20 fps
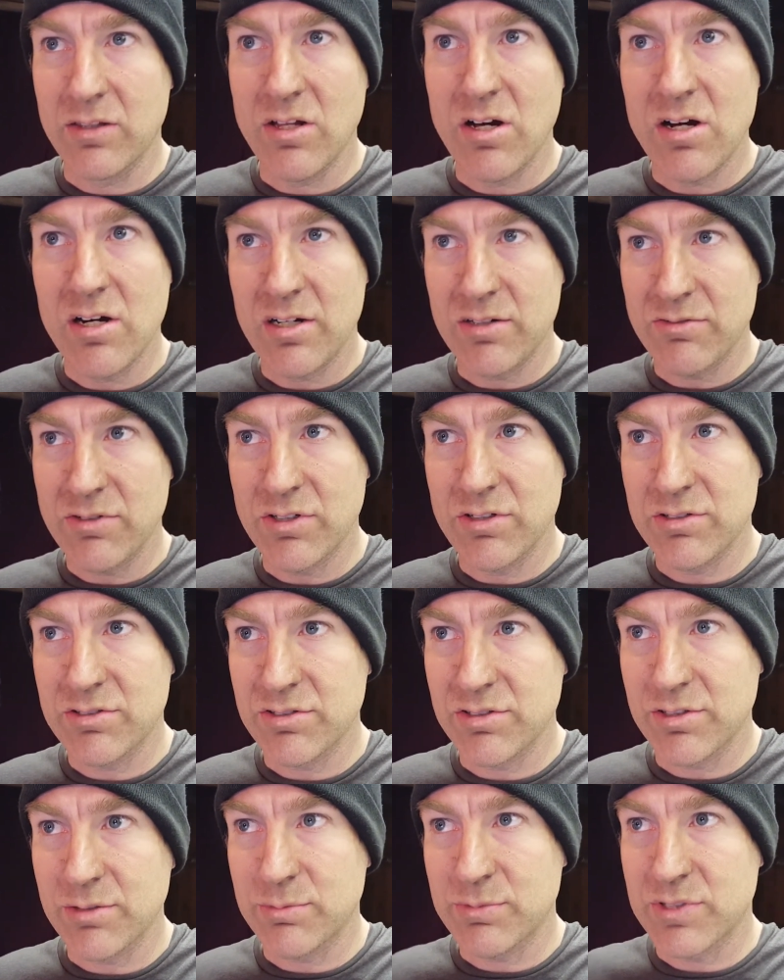Made a
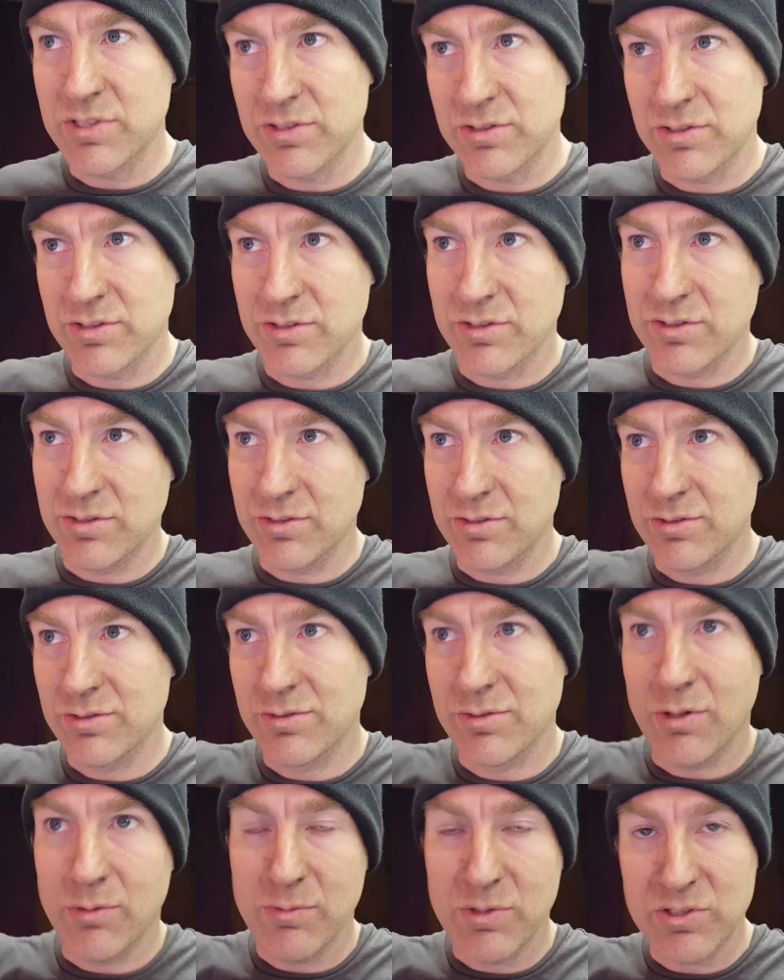long road trip
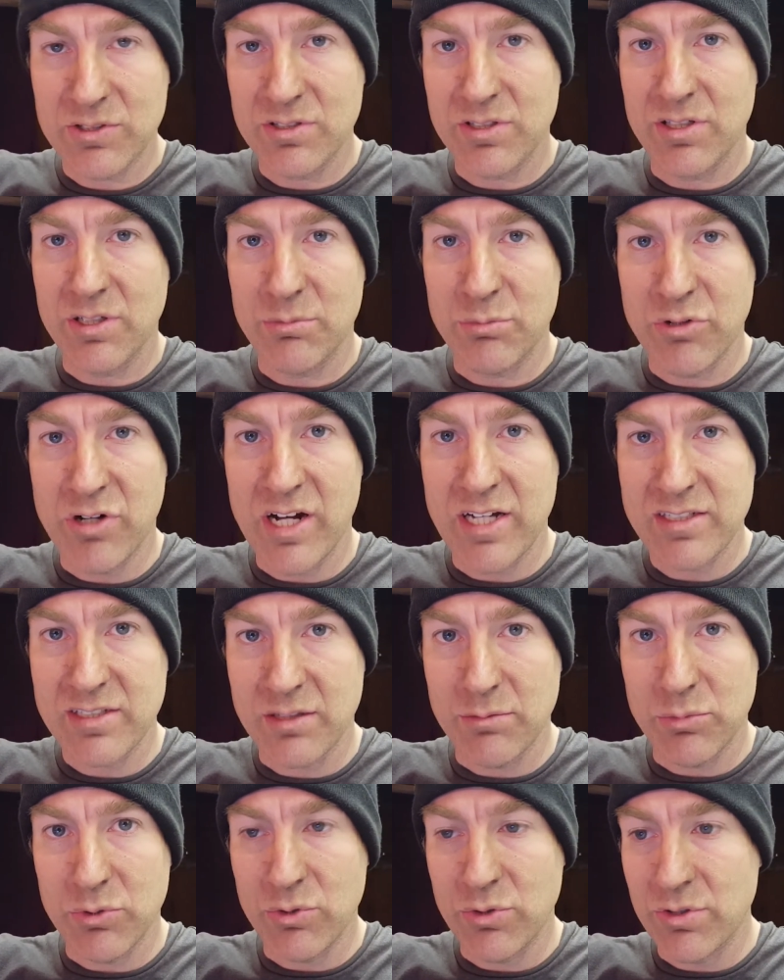to almost the
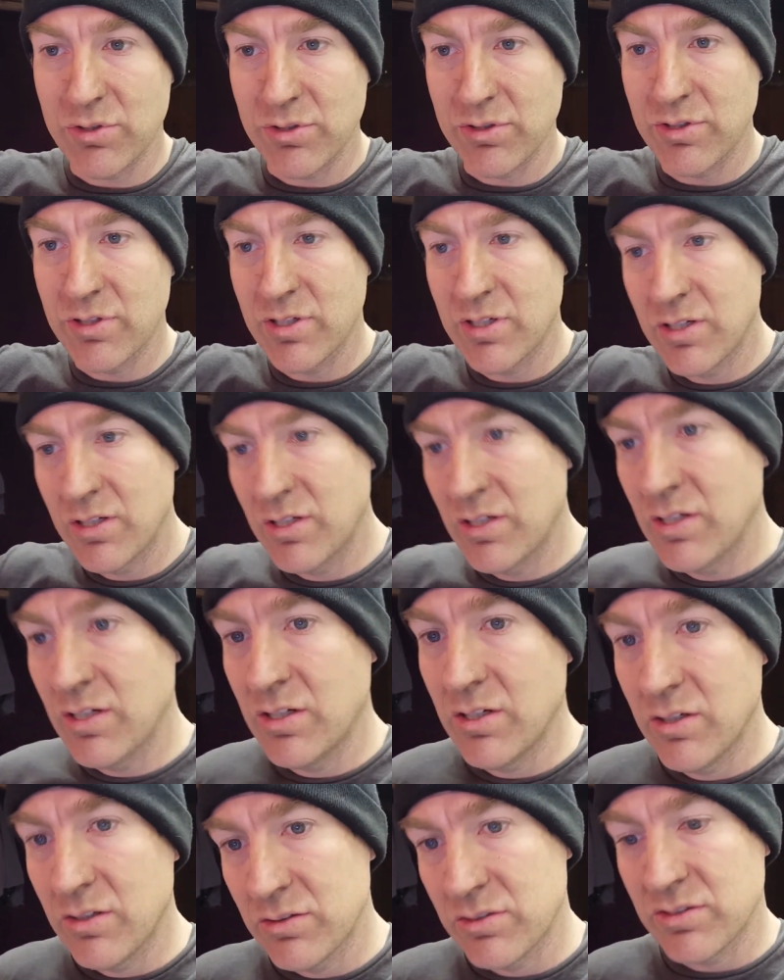Nebraska border,
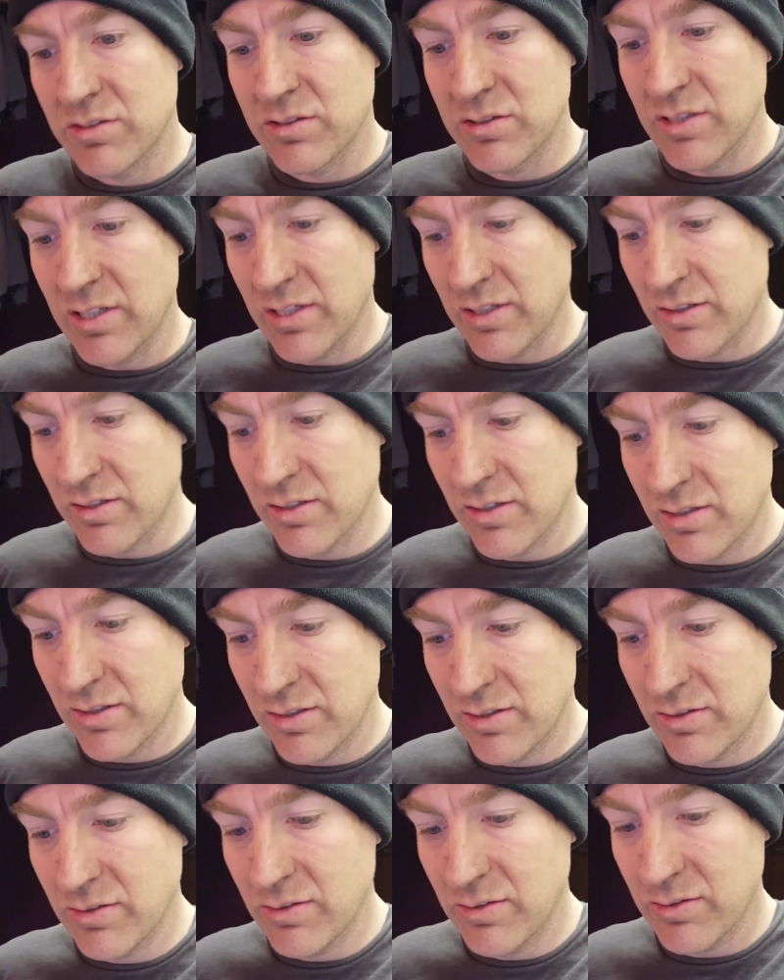just
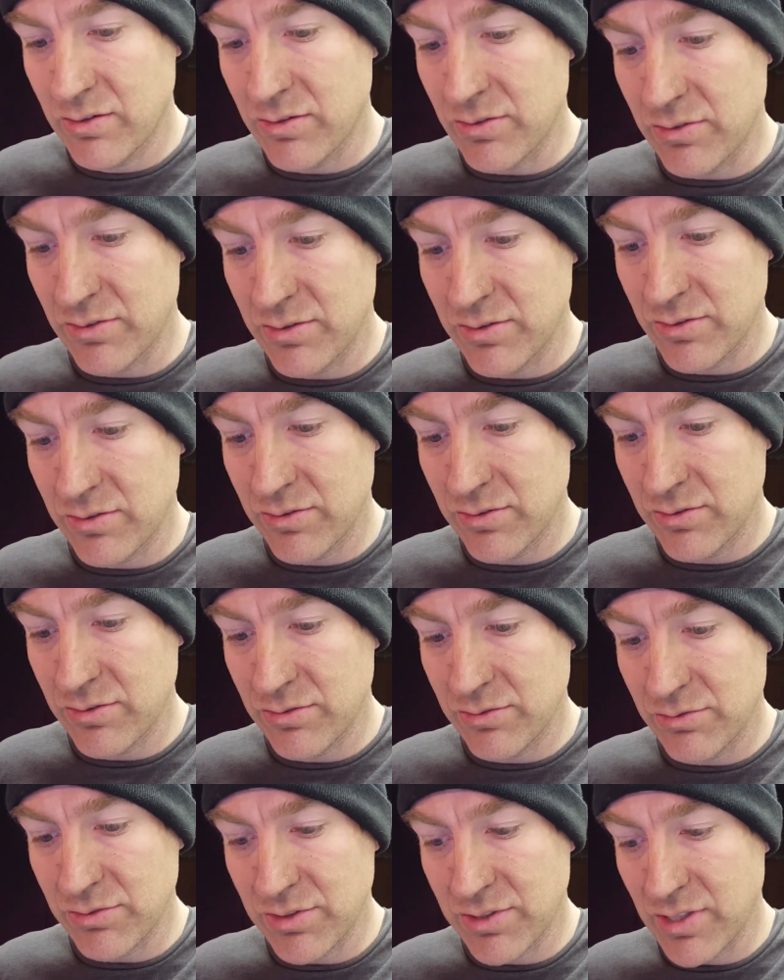like
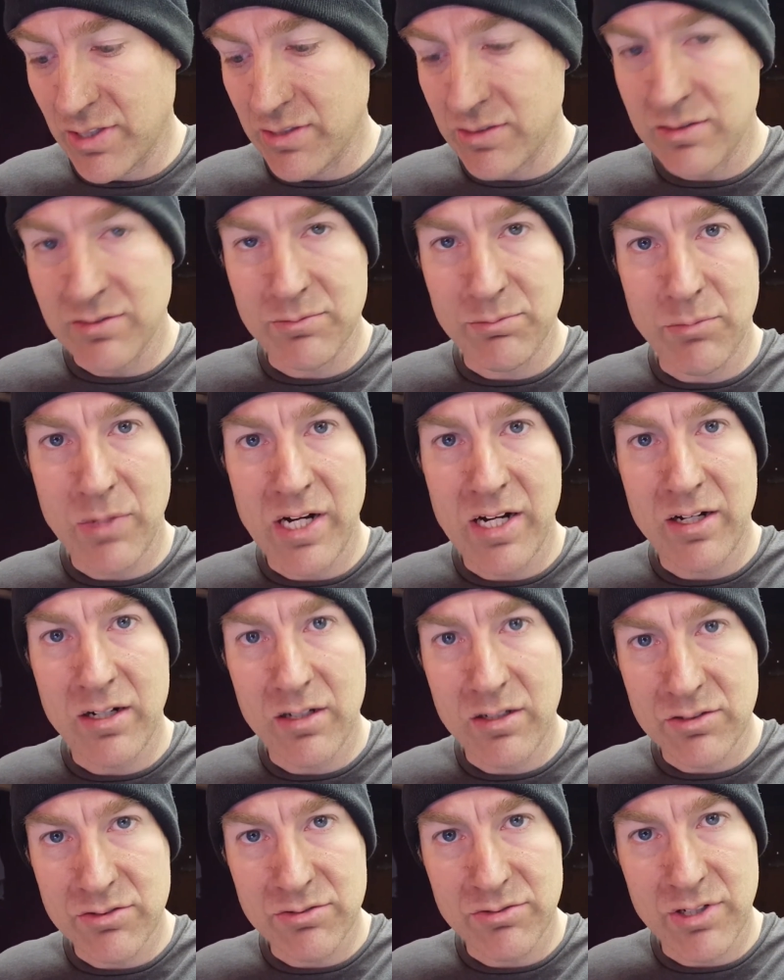3,000
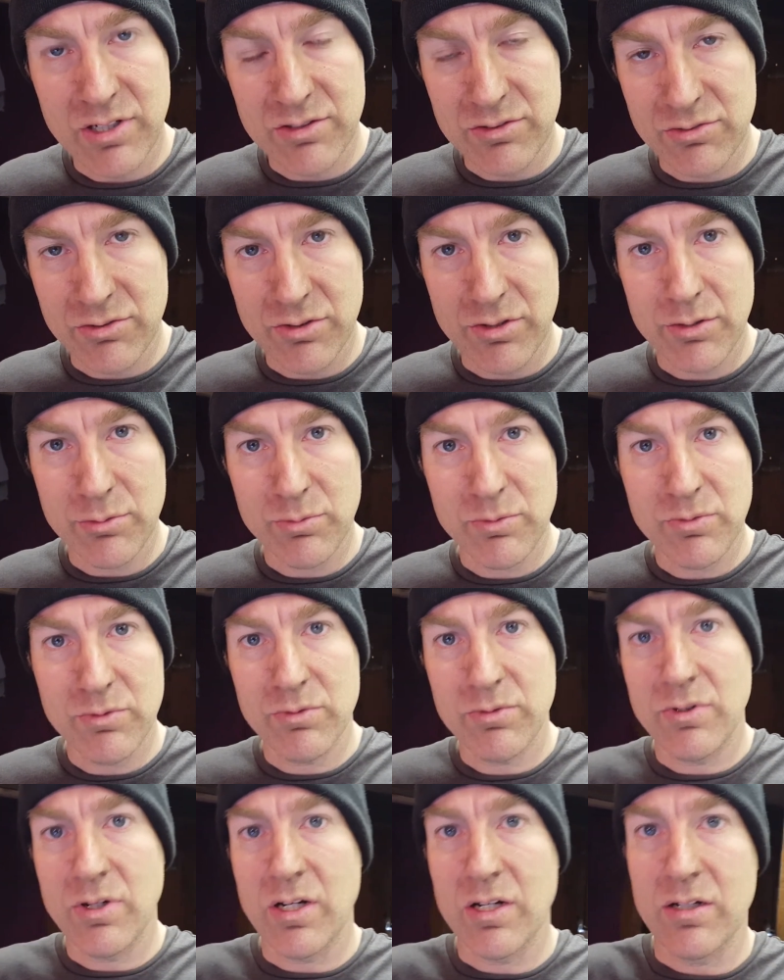miles round
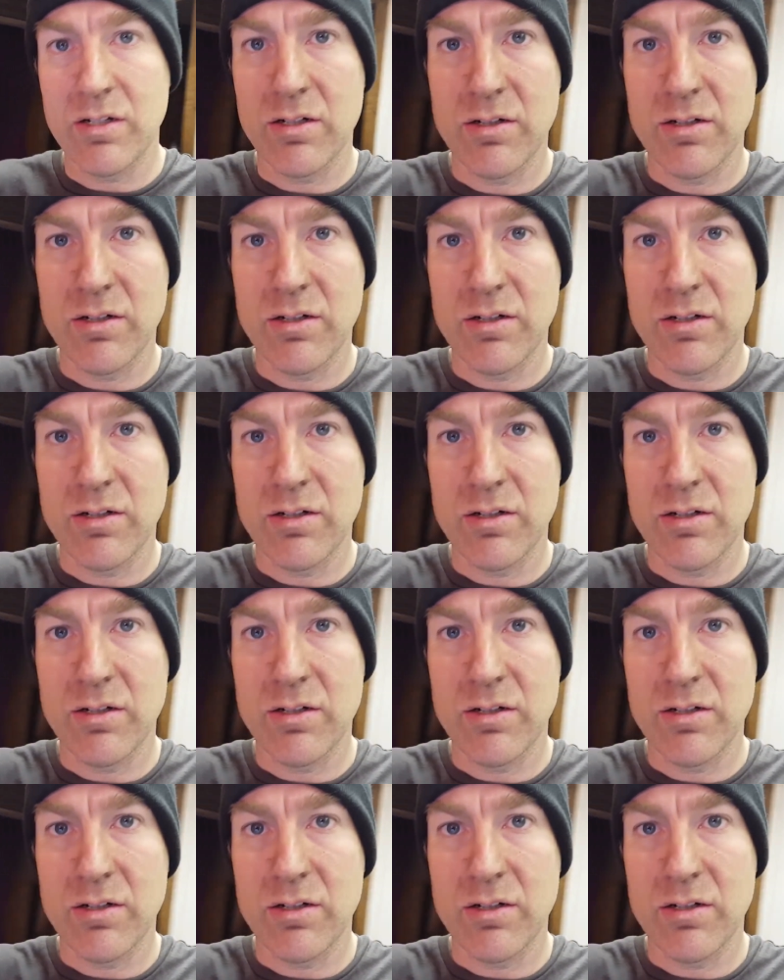trip.